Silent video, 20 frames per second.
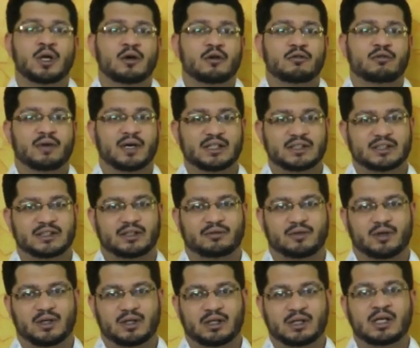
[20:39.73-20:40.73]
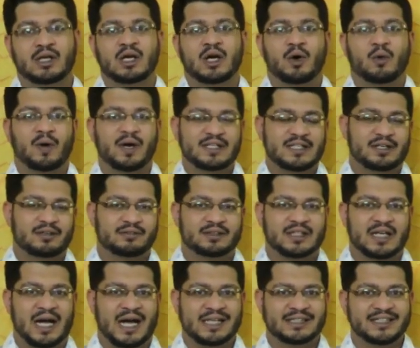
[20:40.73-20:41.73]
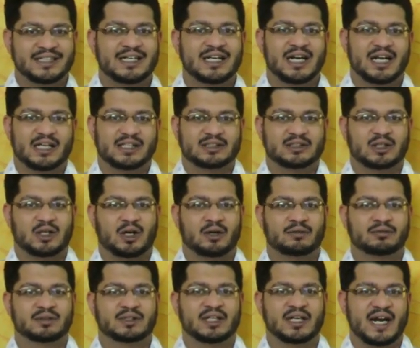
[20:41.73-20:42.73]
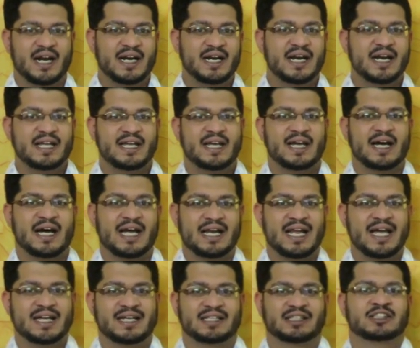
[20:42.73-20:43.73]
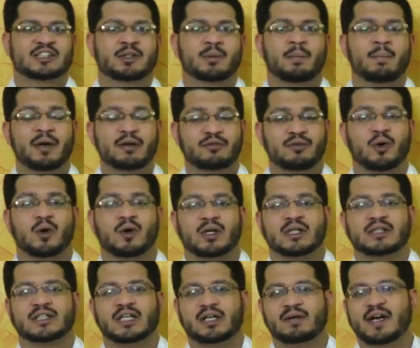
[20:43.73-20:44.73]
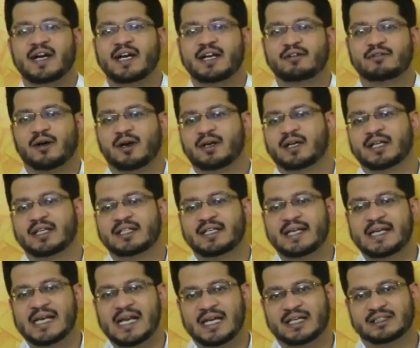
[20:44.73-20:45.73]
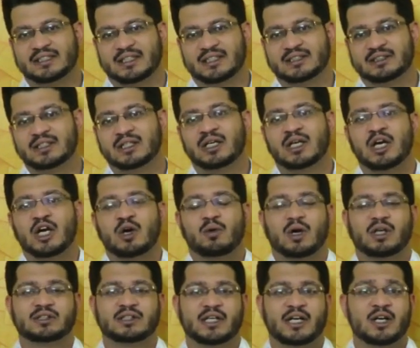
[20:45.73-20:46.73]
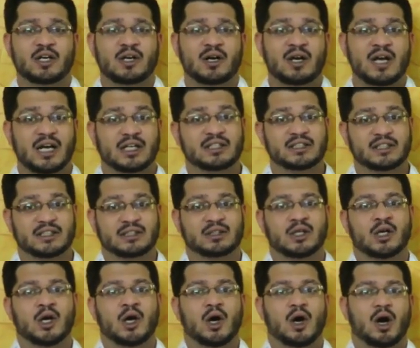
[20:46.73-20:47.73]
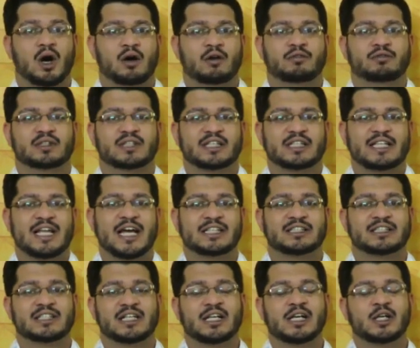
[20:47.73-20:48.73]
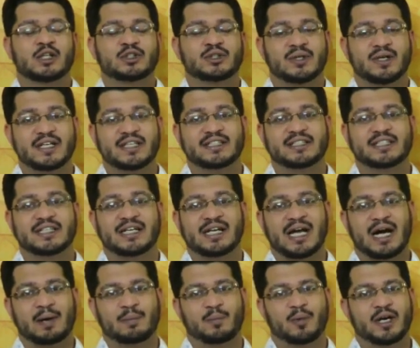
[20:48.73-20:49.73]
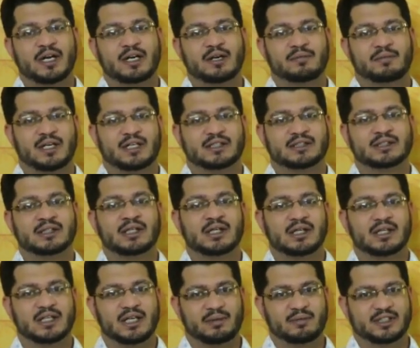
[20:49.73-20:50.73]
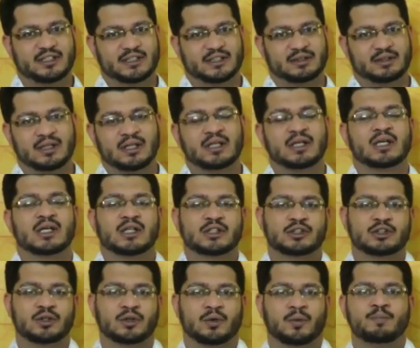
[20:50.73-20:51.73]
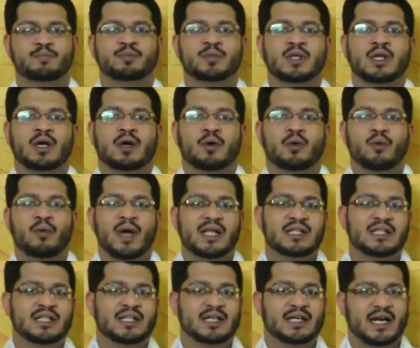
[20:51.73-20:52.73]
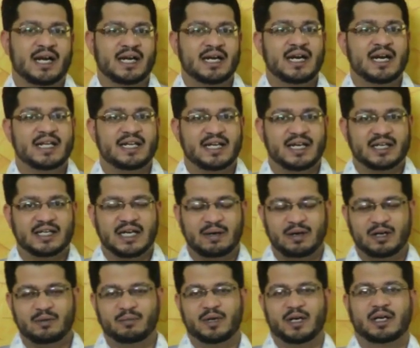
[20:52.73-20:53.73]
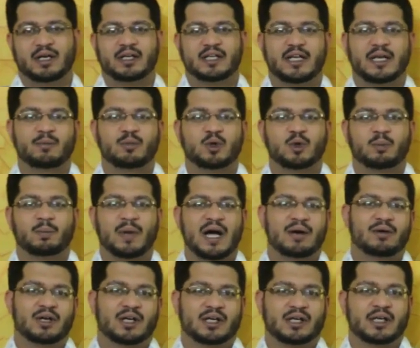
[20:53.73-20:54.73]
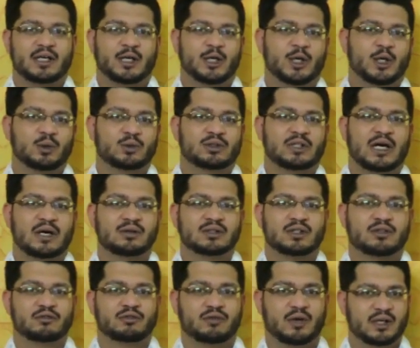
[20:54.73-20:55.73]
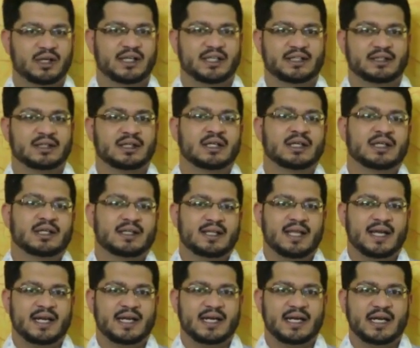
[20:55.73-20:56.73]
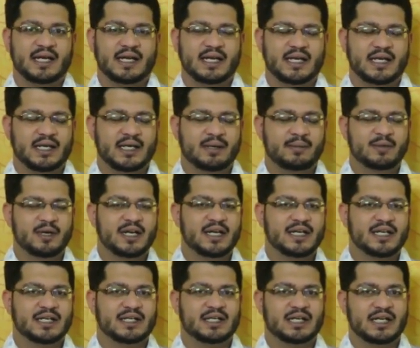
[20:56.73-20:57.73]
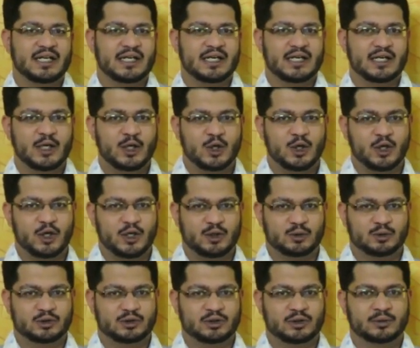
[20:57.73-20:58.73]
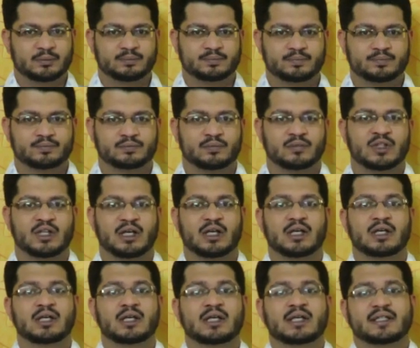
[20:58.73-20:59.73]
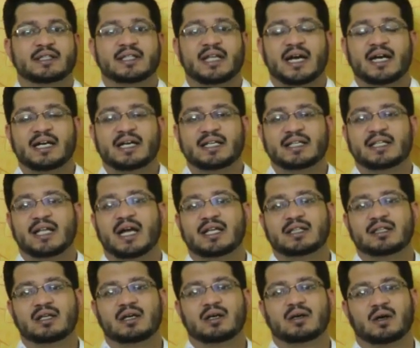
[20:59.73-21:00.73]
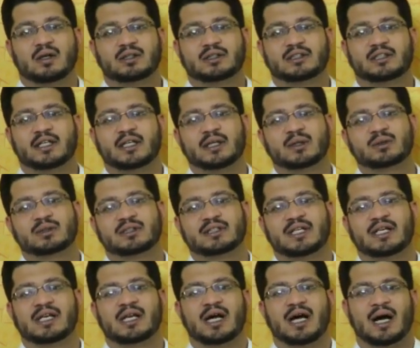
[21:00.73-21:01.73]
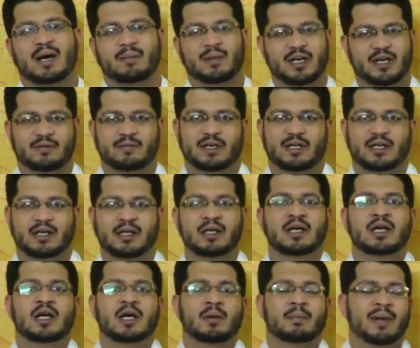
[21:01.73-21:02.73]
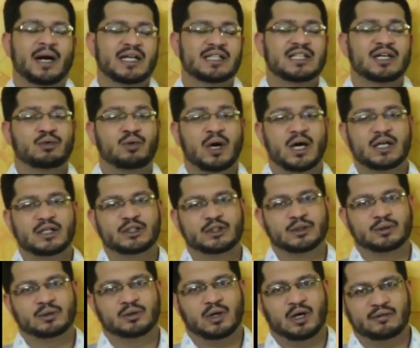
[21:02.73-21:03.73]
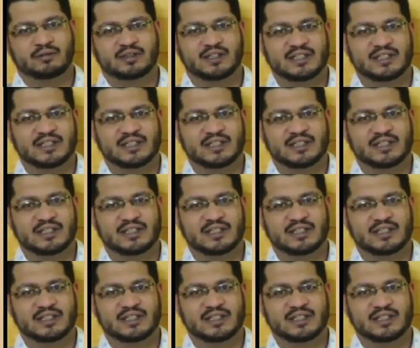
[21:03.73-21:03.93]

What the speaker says: First of all, one of the agendas of the NDA alliance before the 2014 elections was introduction of the National Judicial Appointments Commission. So, when the NDA government came to power in 2014, they immediately introduced the 99th Constitutional Amendment. By the virtue of